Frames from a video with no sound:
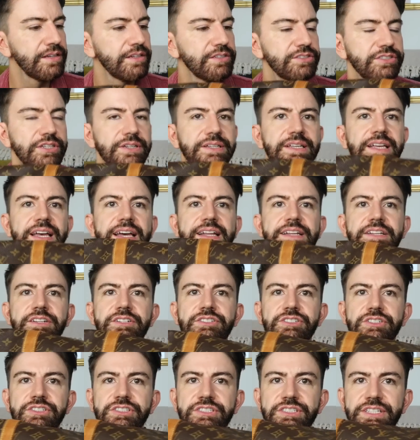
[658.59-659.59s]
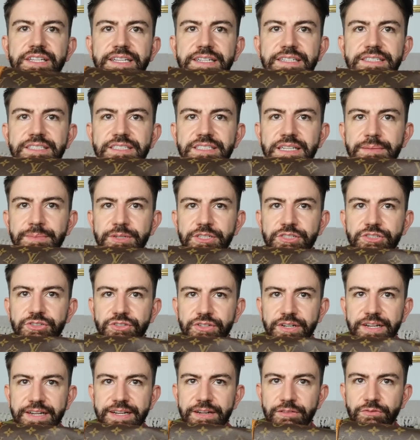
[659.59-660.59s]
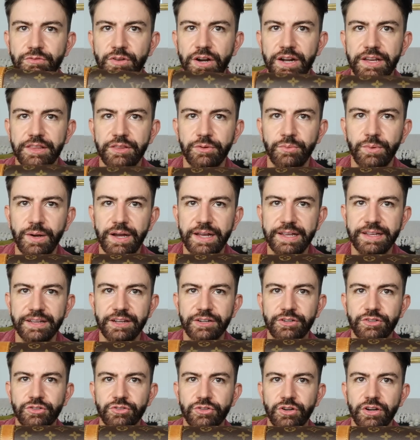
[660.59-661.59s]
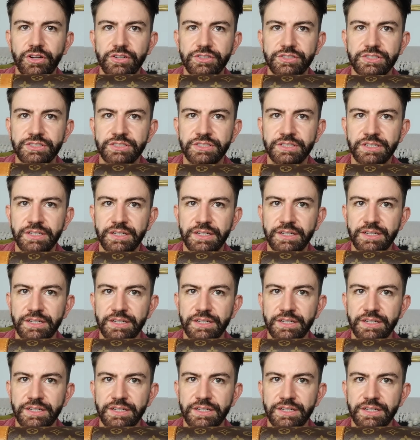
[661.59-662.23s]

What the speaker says: So again, you should see symmetry right the way across.